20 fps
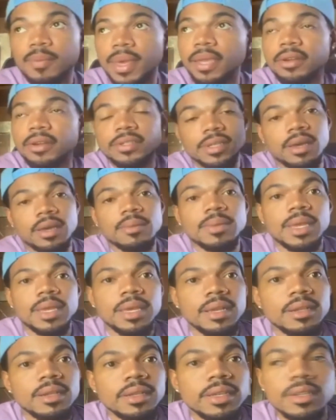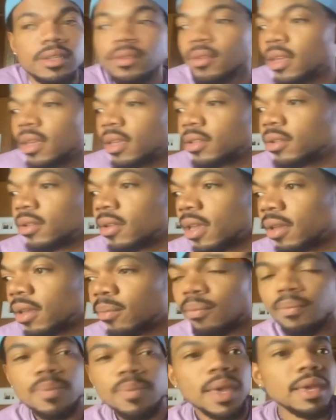painters come to Italy
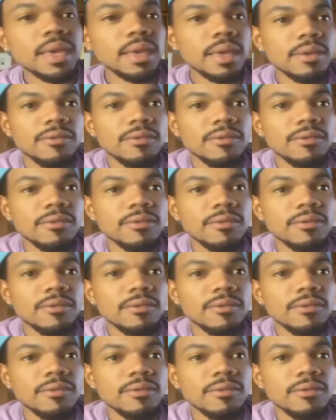and paint